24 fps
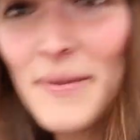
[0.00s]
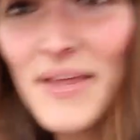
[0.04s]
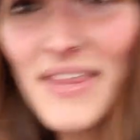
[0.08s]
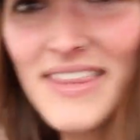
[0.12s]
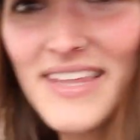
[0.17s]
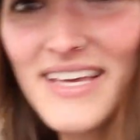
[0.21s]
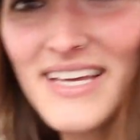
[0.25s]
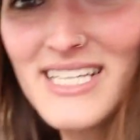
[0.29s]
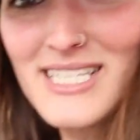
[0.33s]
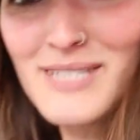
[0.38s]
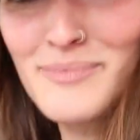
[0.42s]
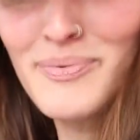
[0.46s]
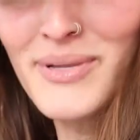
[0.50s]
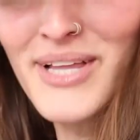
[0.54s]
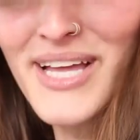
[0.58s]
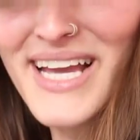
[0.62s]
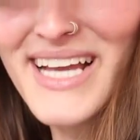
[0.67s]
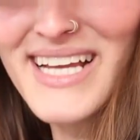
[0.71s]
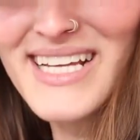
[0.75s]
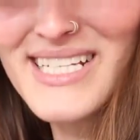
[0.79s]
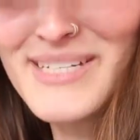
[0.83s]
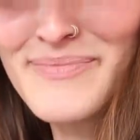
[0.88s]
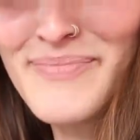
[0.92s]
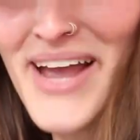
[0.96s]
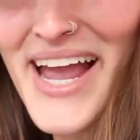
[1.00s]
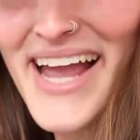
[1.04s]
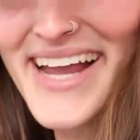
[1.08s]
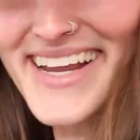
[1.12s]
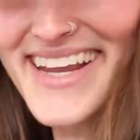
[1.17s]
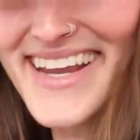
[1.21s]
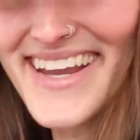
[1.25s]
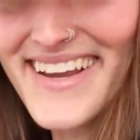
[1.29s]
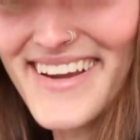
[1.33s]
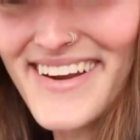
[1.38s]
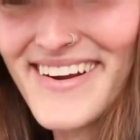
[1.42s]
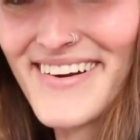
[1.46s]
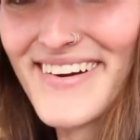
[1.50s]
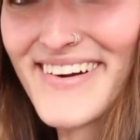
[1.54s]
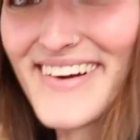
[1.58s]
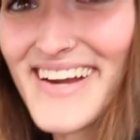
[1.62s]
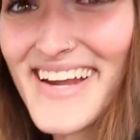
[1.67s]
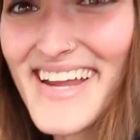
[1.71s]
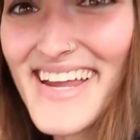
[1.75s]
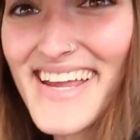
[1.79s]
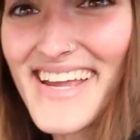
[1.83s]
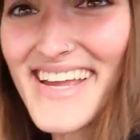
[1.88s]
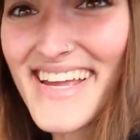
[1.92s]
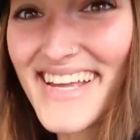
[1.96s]
but this place back
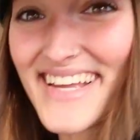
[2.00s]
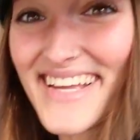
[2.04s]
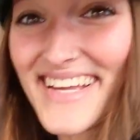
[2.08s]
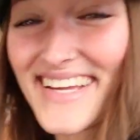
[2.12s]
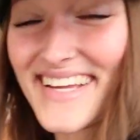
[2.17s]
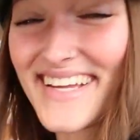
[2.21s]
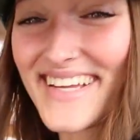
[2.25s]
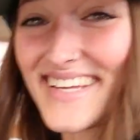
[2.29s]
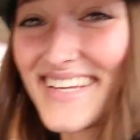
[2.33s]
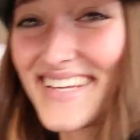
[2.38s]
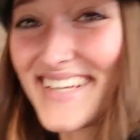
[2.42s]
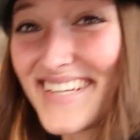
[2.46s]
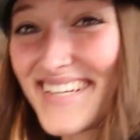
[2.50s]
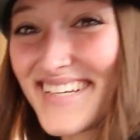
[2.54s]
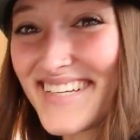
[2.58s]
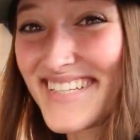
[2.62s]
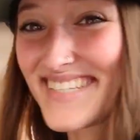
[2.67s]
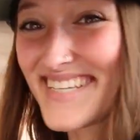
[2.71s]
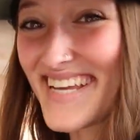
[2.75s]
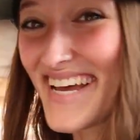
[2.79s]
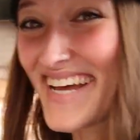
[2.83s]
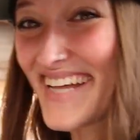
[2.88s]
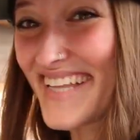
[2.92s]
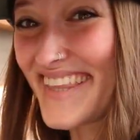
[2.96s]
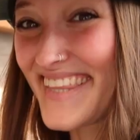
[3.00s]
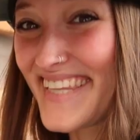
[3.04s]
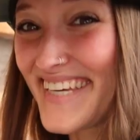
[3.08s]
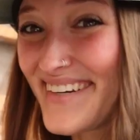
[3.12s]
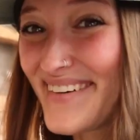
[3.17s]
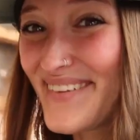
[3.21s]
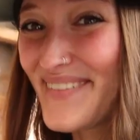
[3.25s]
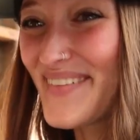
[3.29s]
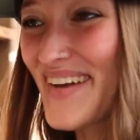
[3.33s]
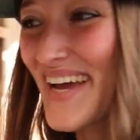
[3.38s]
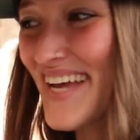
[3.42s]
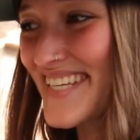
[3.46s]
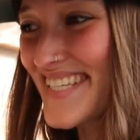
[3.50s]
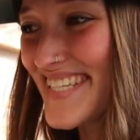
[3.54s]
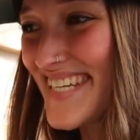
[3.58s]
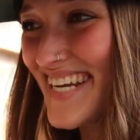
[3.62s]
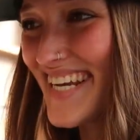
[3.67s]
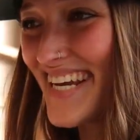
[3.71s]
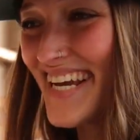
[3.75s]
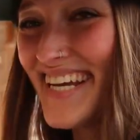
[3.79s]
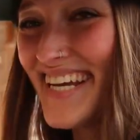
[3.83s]
here is a little messy